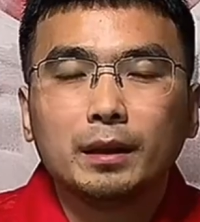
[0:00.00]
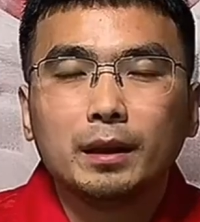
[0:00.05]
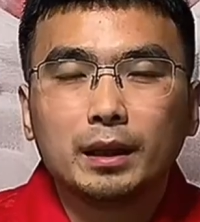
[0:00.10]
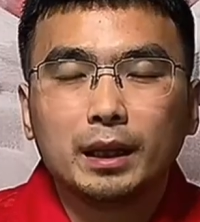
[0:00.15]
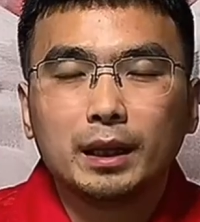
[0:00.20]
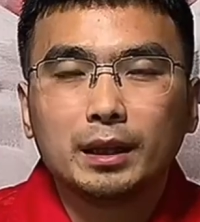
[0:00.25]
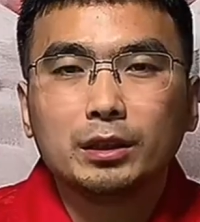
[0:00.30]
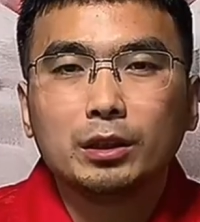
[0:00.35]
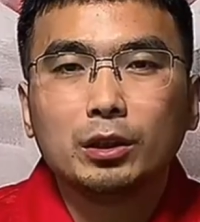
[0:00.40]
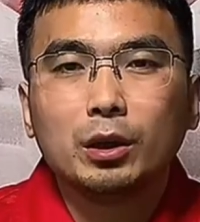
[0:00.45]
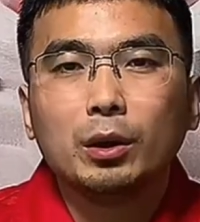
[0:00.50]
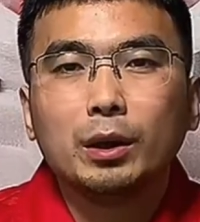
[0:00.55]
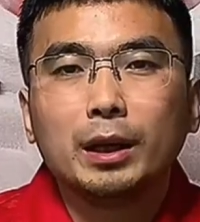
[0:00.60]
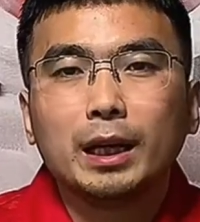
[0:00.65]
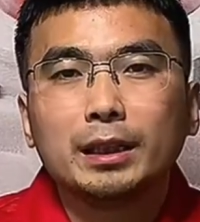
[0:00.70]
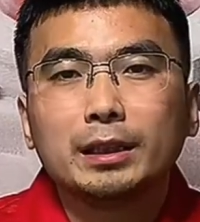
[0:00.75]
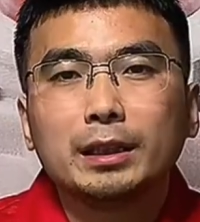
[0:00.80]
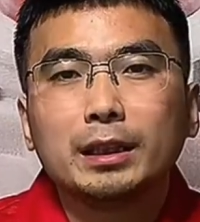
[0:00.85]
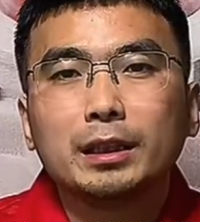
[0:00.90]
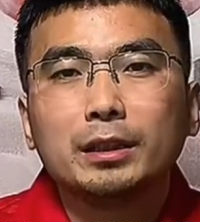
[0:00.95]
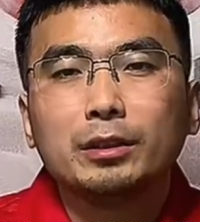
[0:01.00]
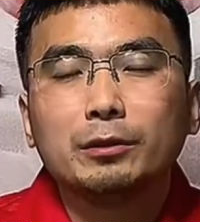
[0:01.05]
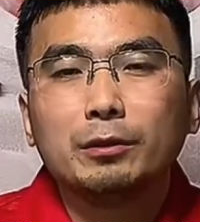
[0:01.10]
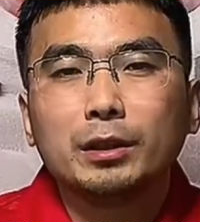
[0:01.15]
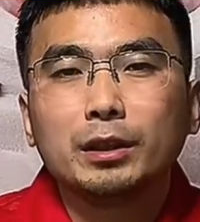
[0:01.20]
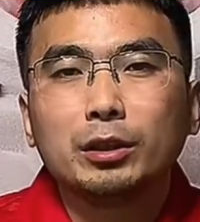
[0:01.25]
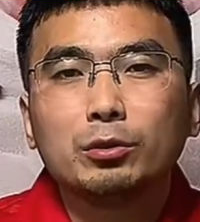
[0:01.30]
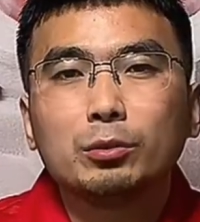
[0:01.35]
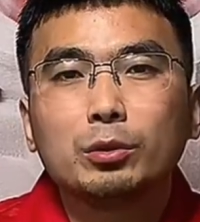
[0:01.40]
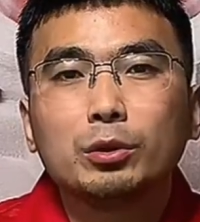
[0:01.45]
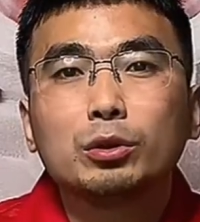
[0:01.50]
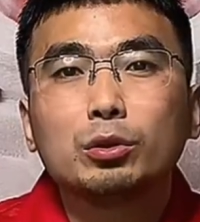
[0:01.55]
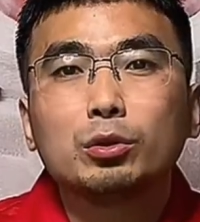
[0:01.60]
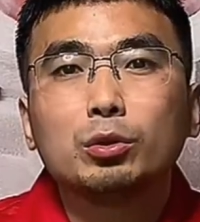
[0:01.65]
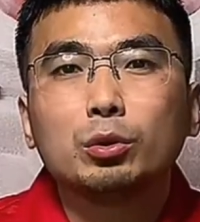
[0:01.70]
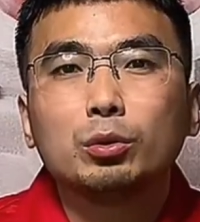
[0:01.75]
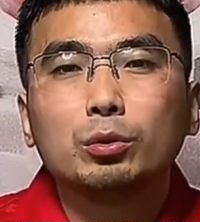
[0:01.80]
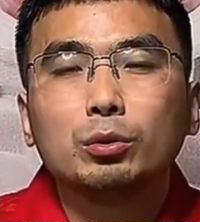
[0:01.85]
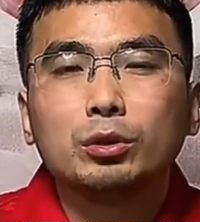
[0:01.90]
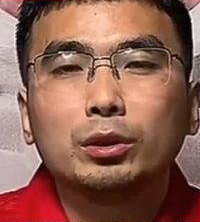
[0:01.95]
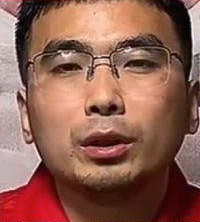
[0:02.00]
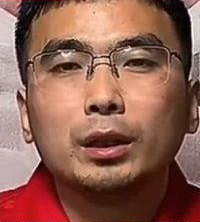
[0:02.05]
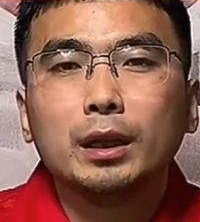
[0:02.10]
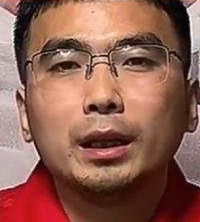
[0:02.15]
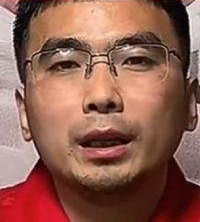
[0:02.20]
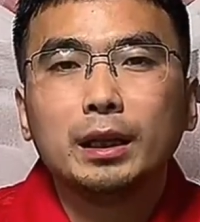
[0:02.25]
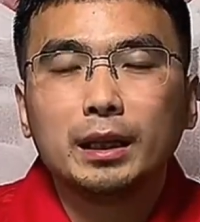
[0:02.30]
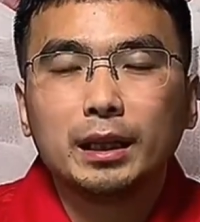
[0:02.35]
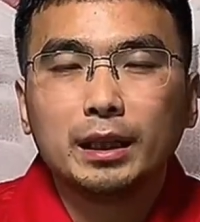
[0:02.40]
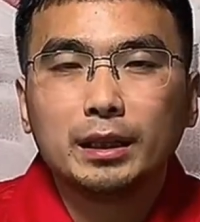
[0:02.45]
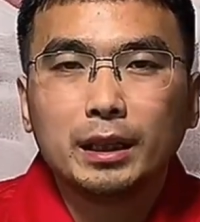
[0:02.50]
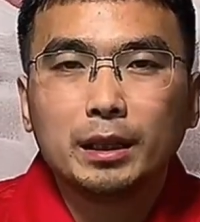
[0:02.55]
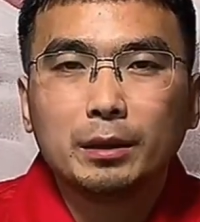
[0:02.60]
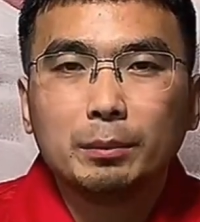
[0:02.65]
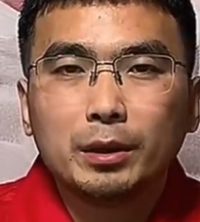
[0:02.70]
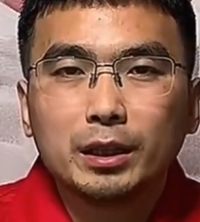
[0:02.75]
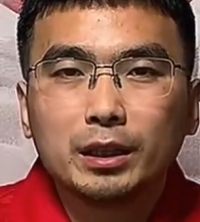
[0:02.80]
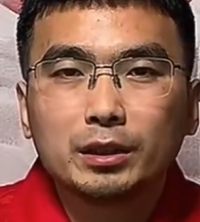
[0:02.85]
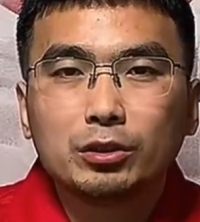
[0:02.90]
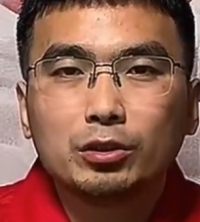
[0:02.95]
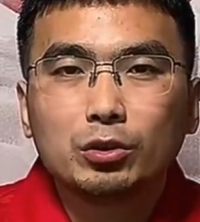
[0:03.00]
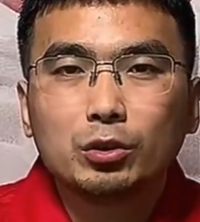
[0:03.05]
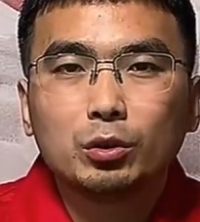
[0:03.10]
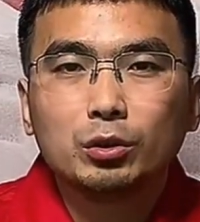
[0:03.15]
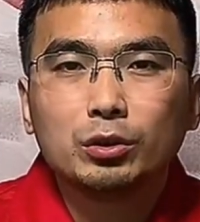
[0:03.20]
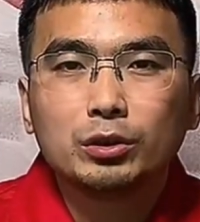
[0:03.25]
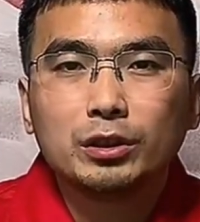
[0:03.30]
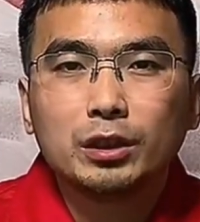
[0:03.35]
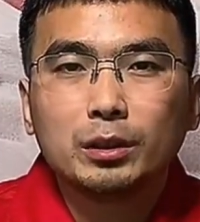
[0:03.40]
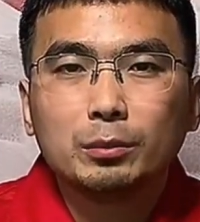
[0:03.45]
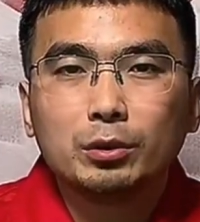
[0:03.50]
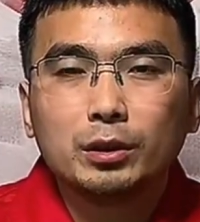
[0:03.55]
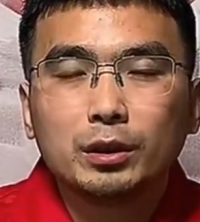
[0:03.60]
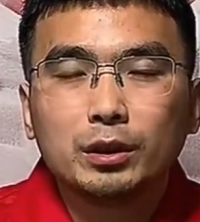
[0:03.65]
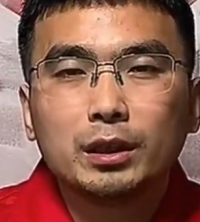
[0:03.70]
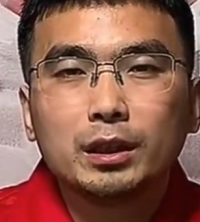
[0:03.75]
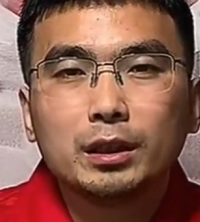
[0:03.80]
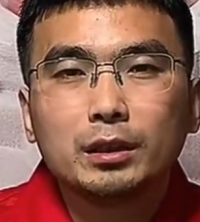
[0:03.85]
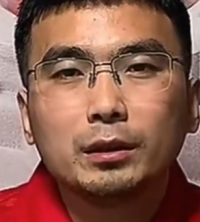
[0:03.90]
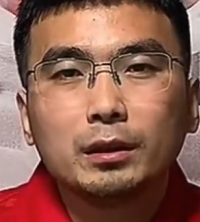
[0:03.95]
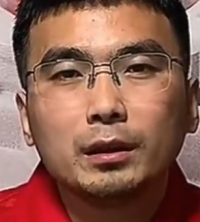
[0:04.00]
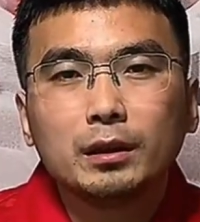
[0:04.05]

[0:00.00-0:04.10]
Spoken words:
As long as it is fixed with screws, it can be installed separately.